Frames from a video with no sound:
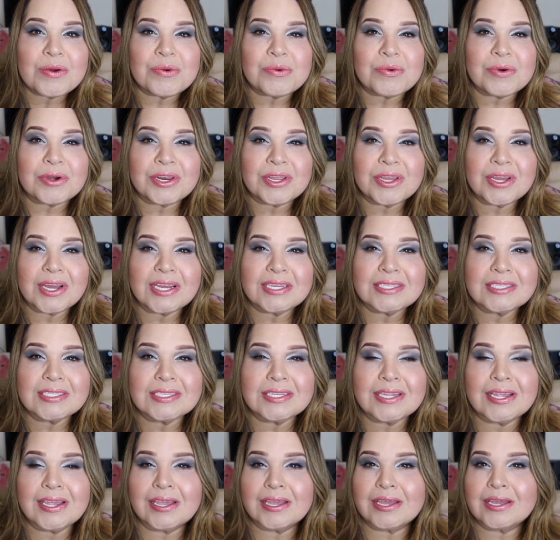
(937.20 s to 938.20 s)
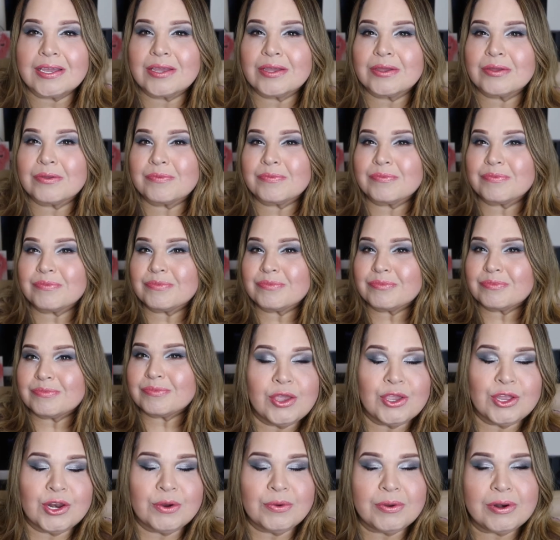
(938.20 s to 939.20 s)
What do you guys think?
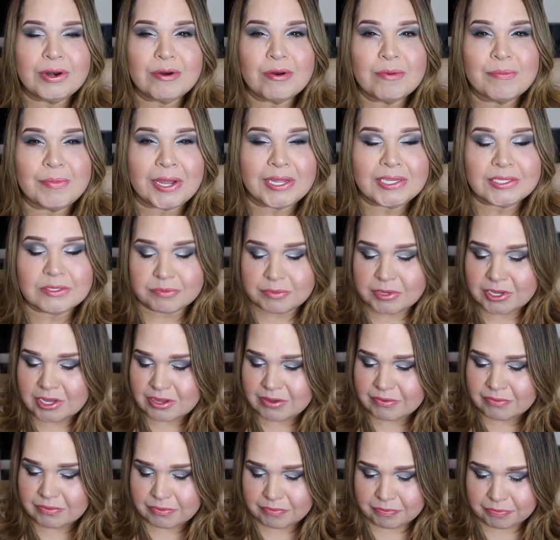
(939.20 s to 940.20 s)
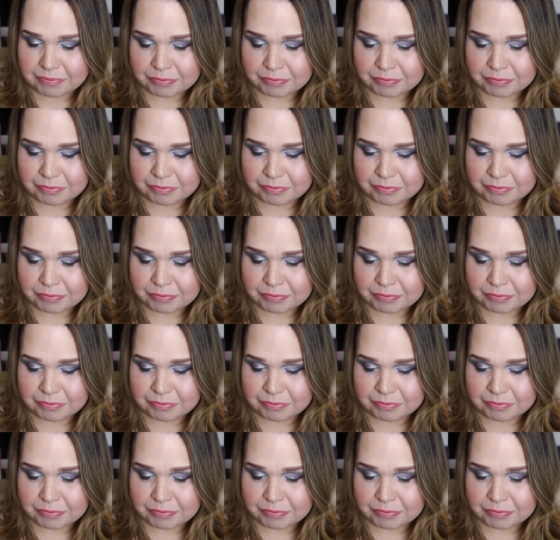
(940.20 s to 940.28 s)
You know what it reminds me of?